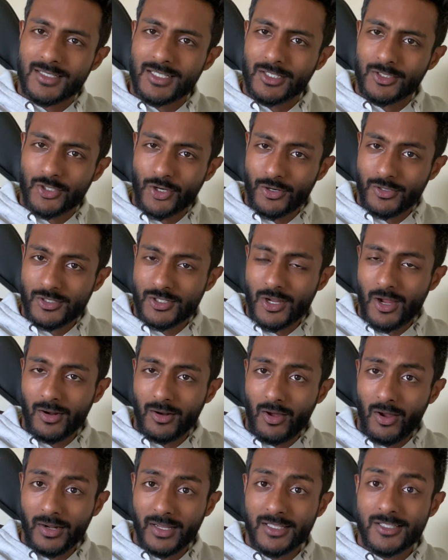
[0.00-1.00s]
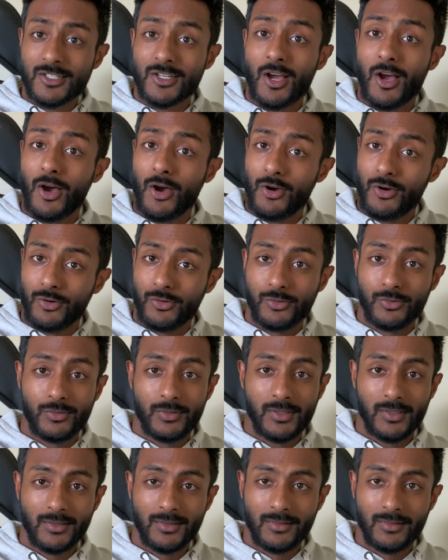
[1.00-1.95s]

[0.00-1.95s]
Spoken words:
It turns on its own.